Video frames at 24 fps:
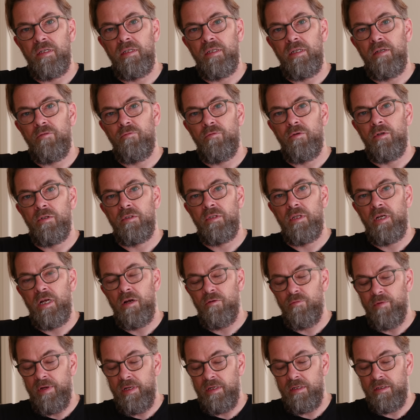I did was that
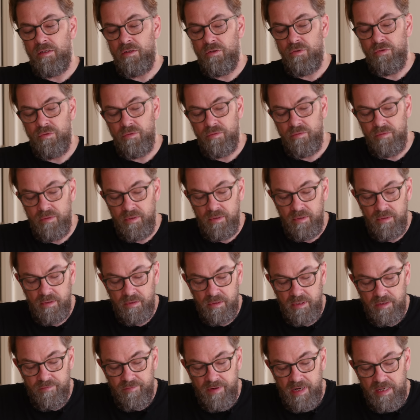I went to
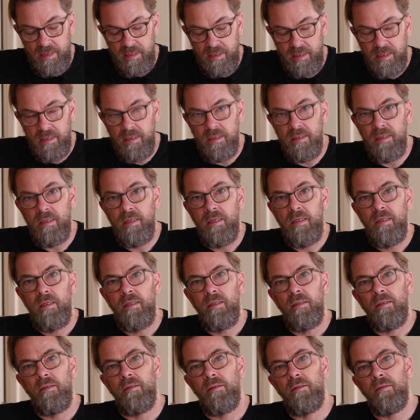uh, the Vatican.
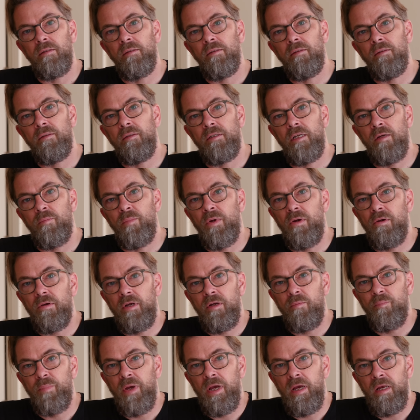Uh, the
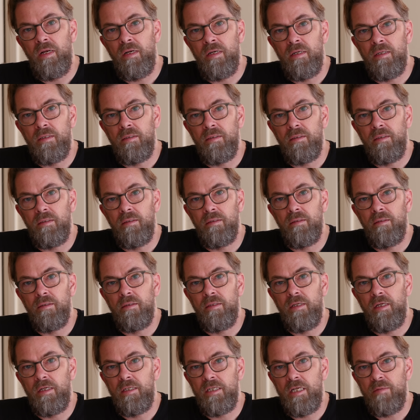American painter uh,
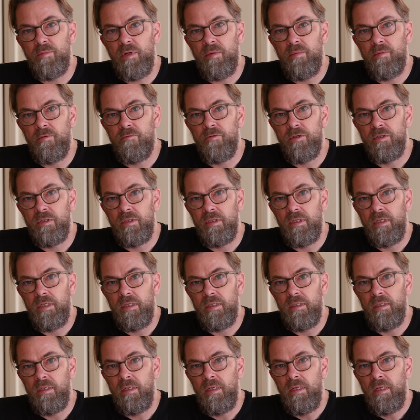Dick Zimmerman was
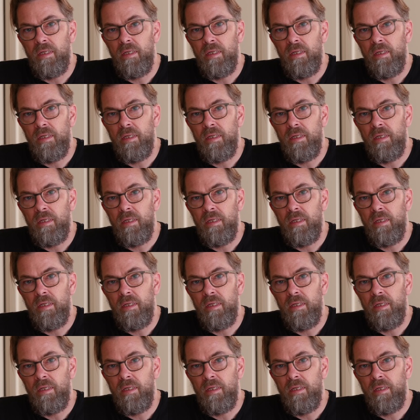there.